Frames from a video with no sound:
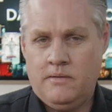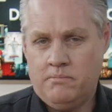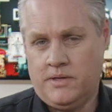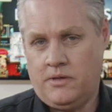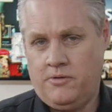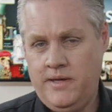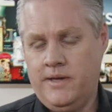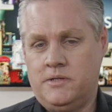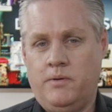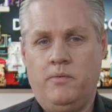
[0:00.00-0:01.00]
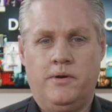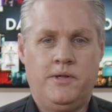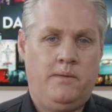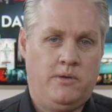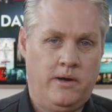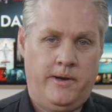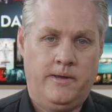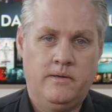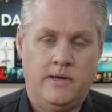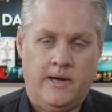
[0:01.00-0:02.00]
But the thing is, we wanted to keep going.
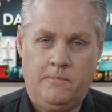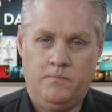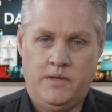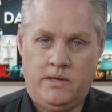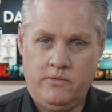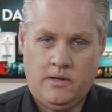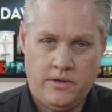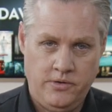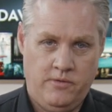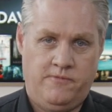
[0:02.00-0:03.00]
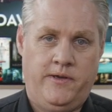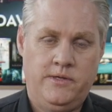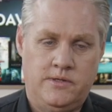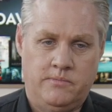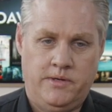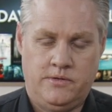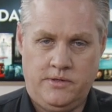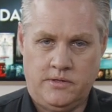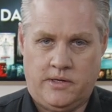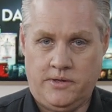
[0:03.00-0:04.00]
We've got a lot of new features that we
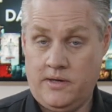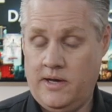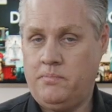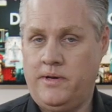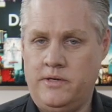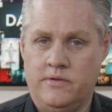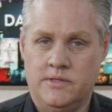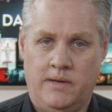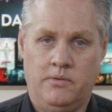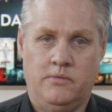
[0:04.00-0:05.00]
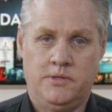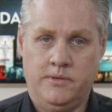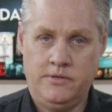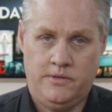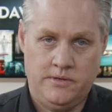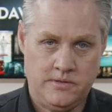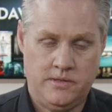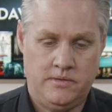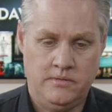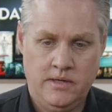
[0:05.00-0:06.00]
introduced, like the cut page, for example, which we introduced
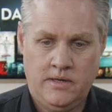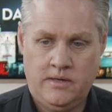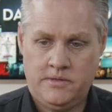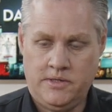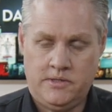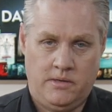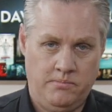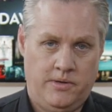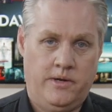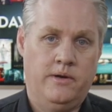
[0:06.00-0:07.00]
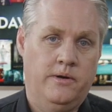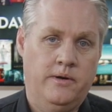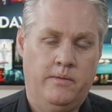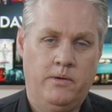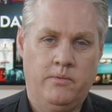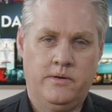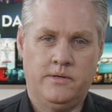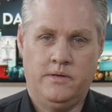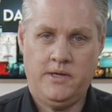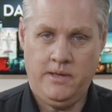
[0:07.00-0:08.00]
on 16.0, and we wanted
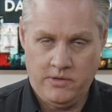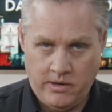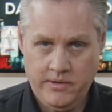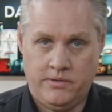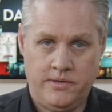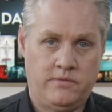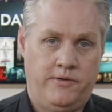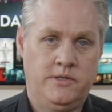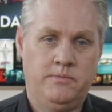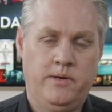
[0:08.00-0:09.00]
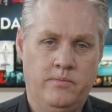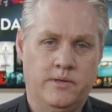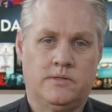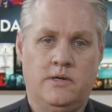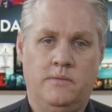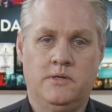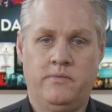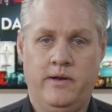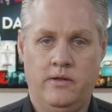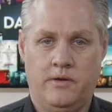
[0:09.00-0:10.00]
to keep going on those features. We didn't want to stop because we
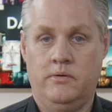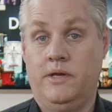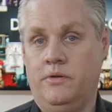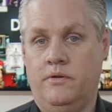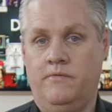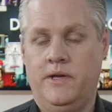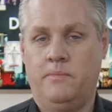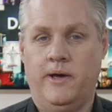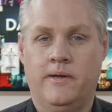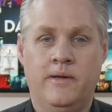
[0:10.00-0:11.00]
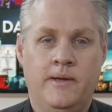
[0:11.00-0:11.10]
had a lot of really good feedback.